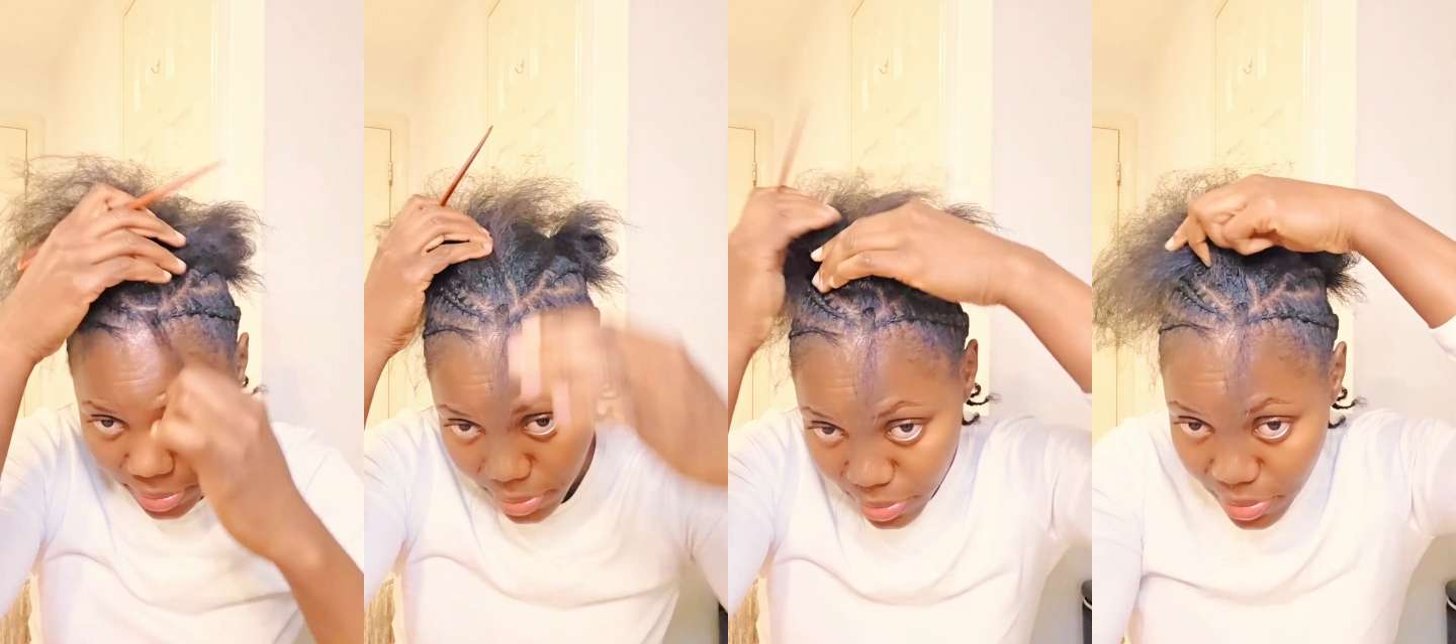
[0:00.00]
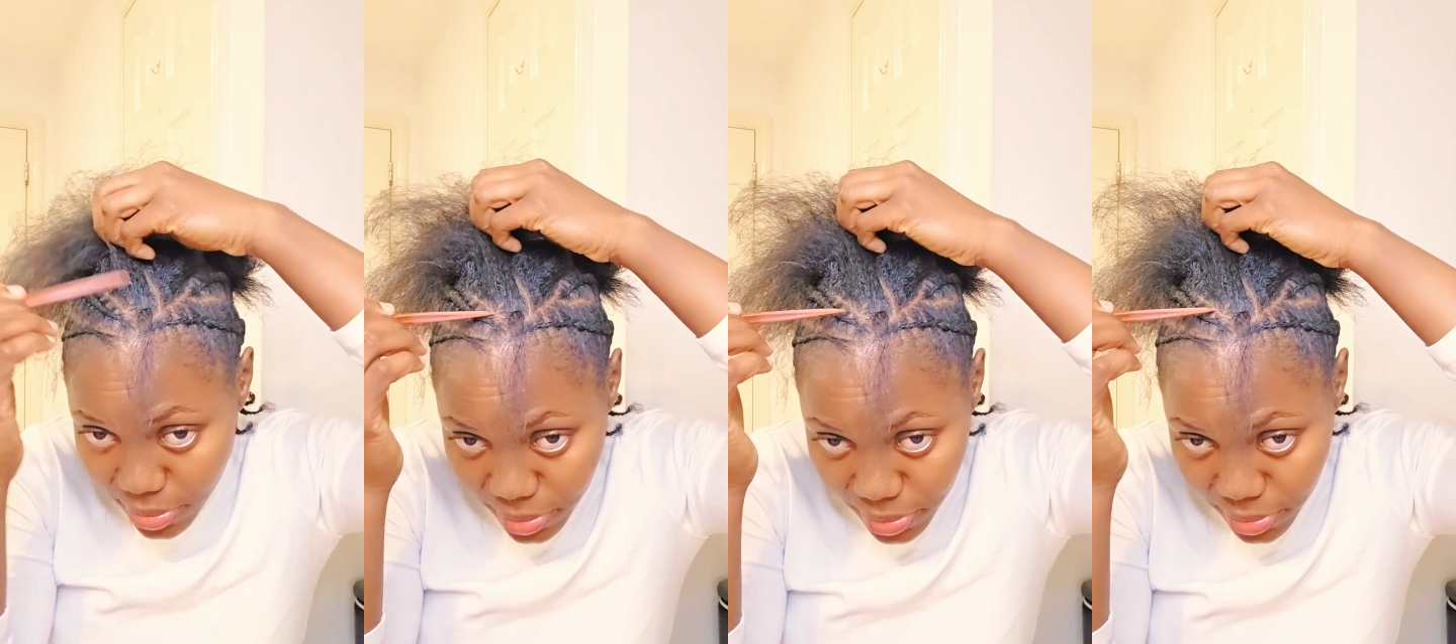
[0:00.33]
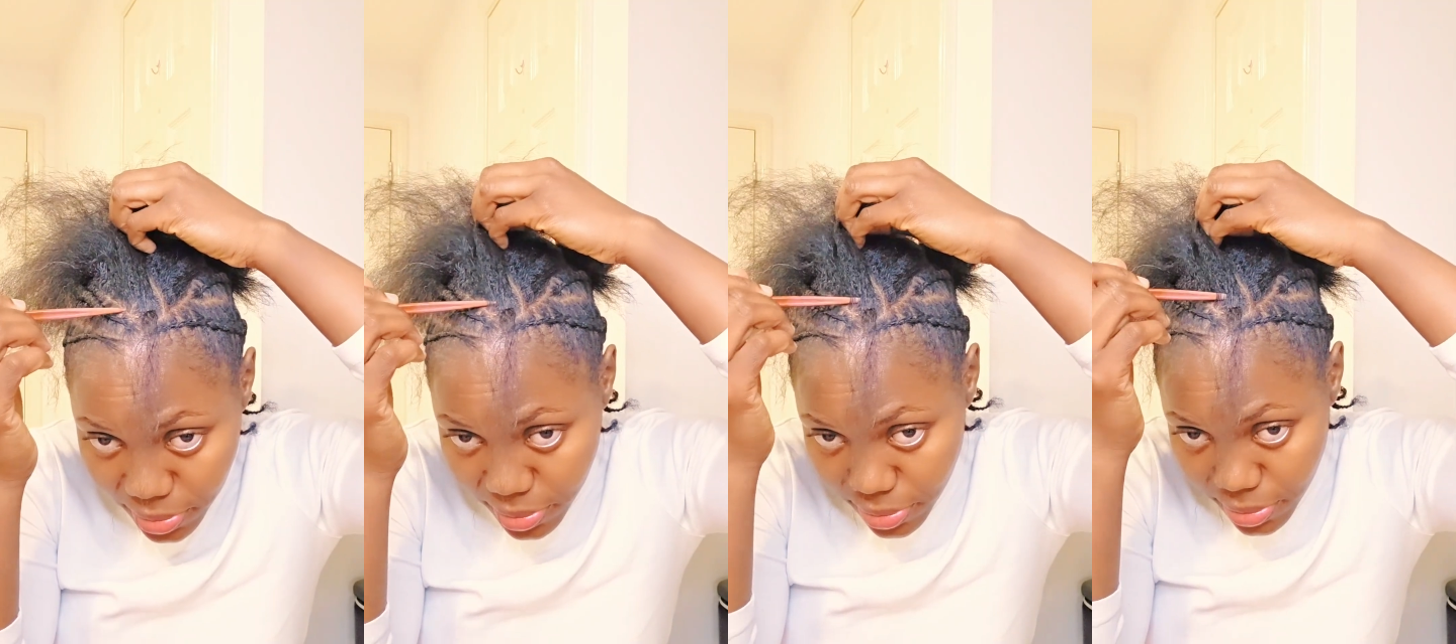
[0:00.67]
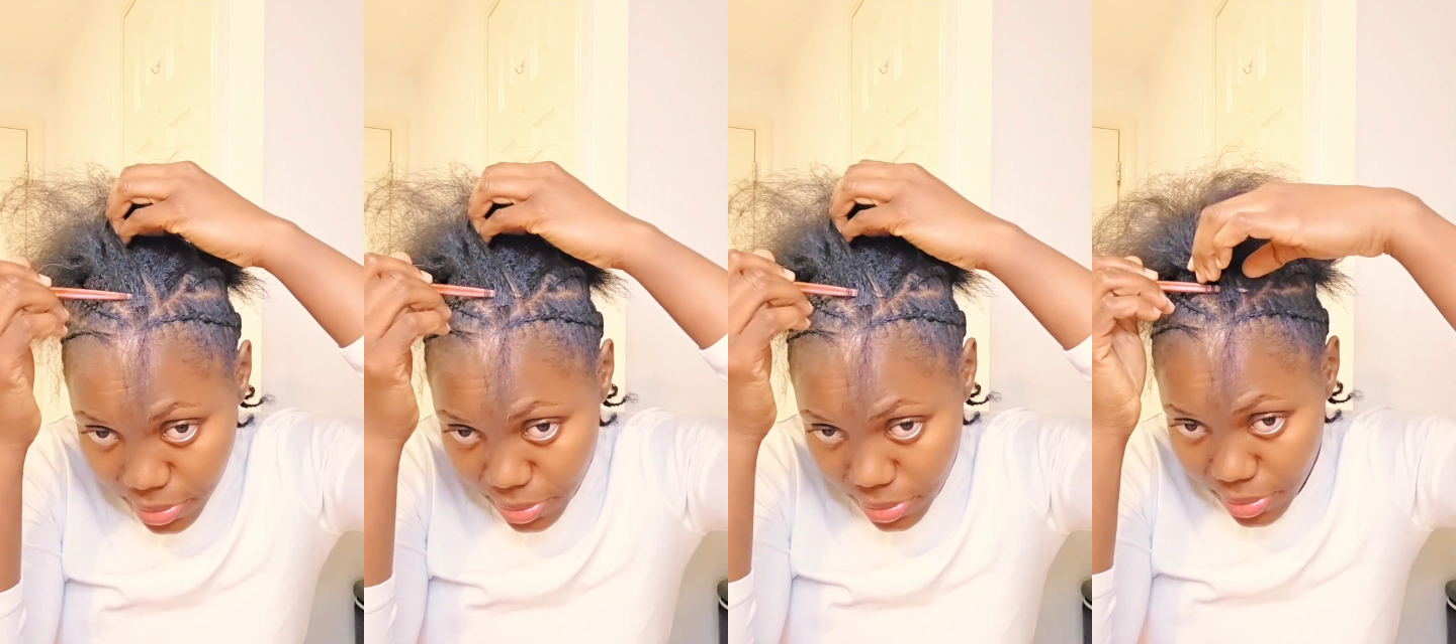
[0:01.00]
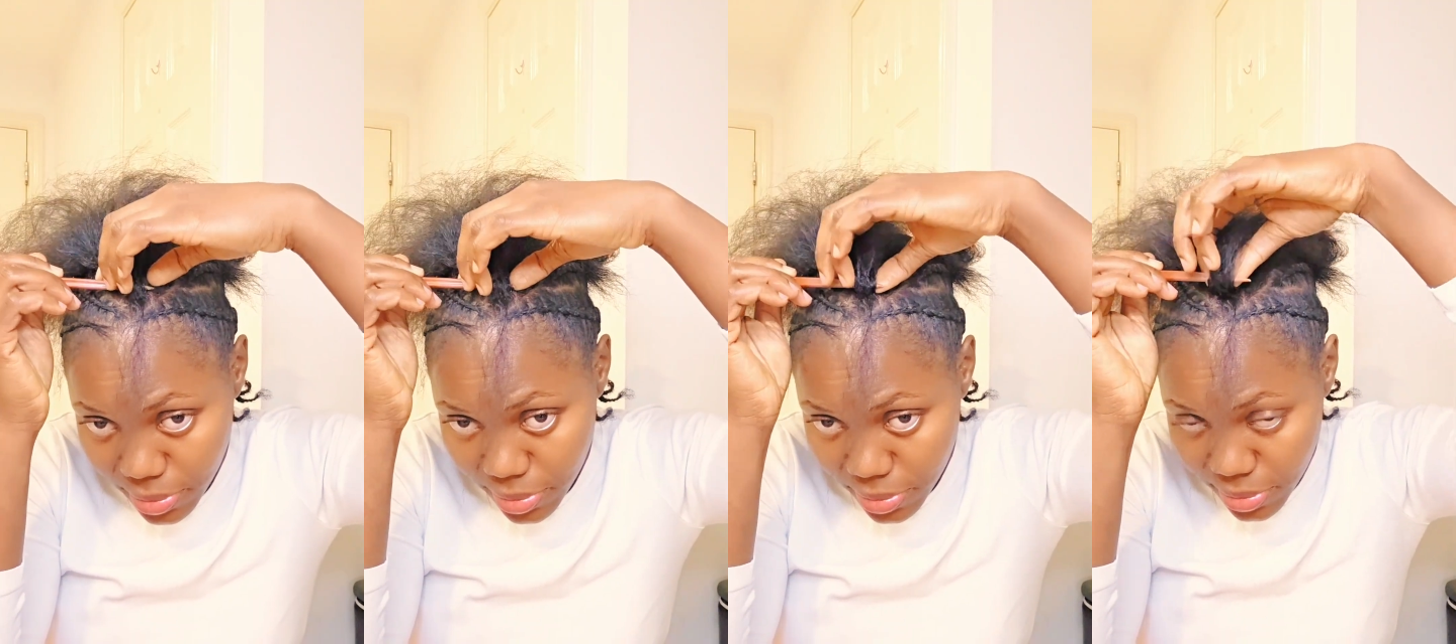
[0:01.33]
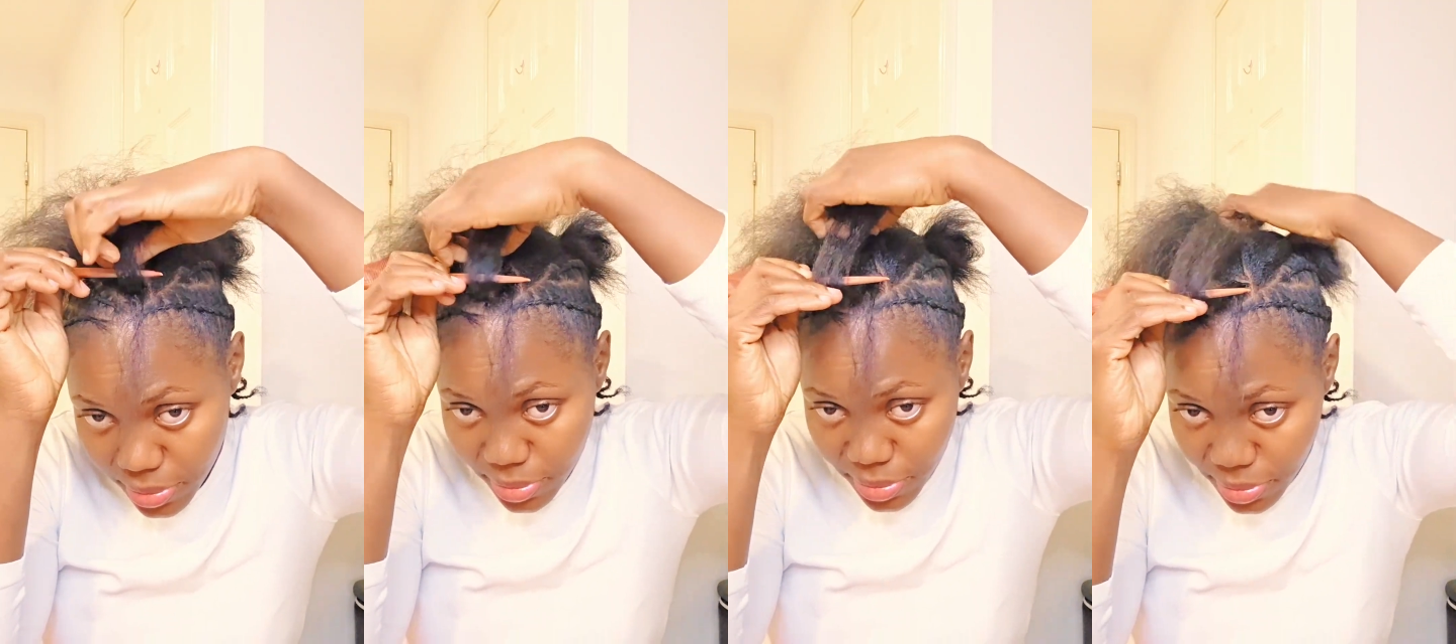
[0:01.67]
yeah, if you notice, I'm trying to
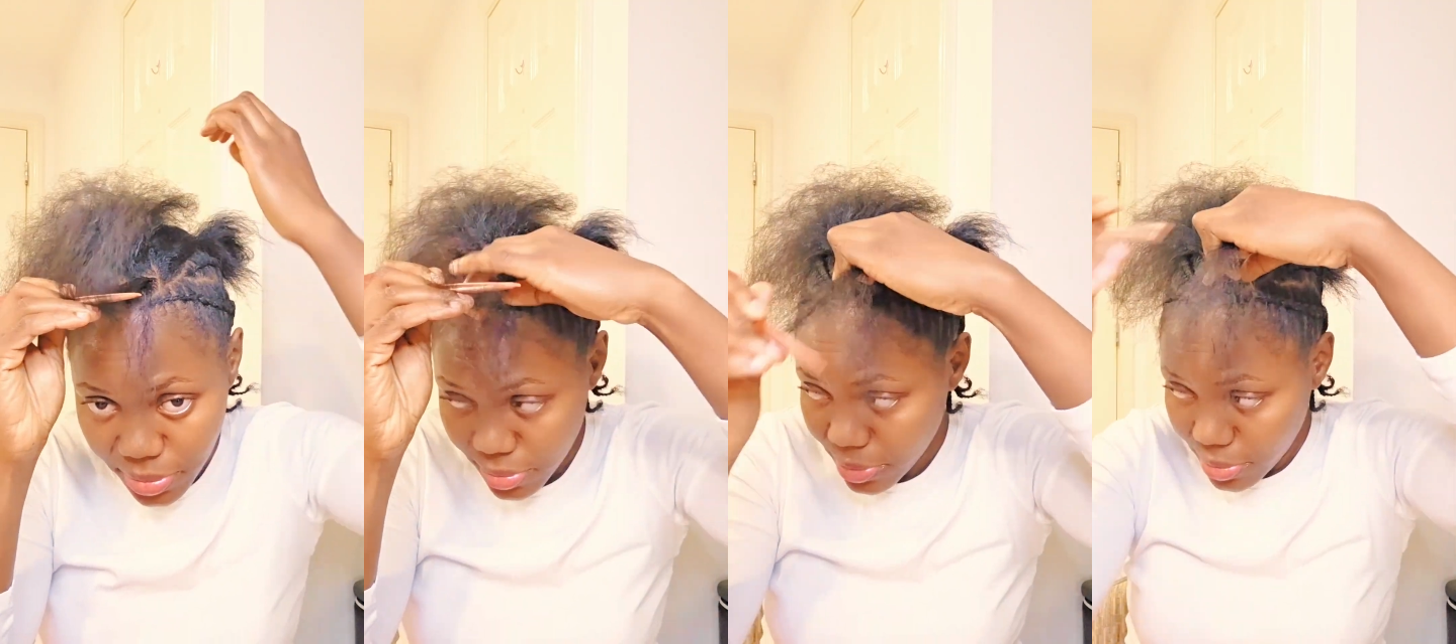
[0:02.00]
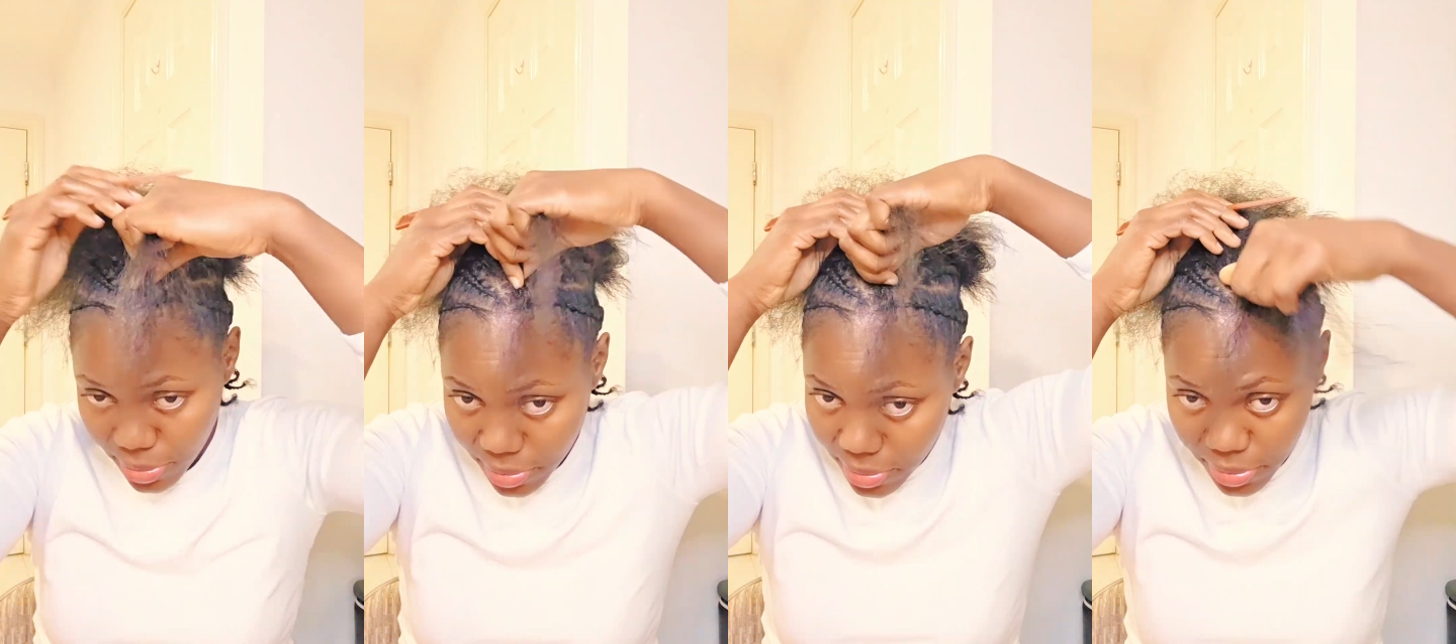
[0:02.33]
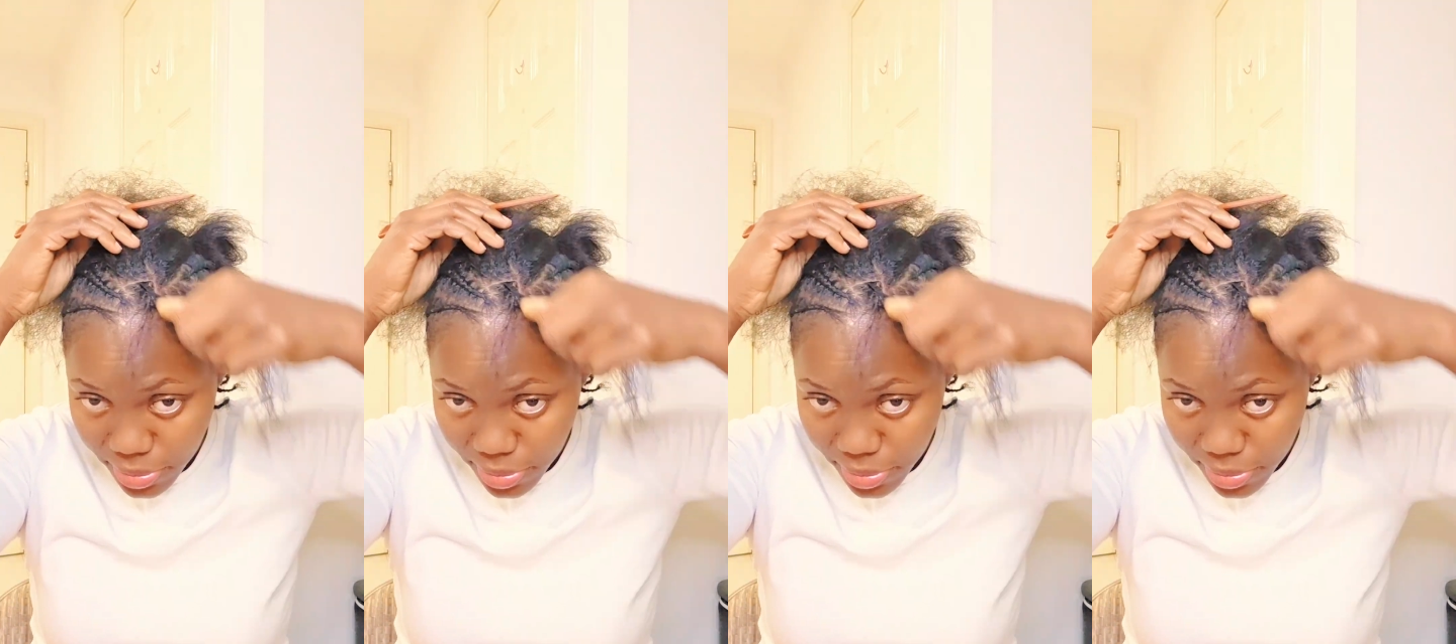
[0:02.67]
curve my hands,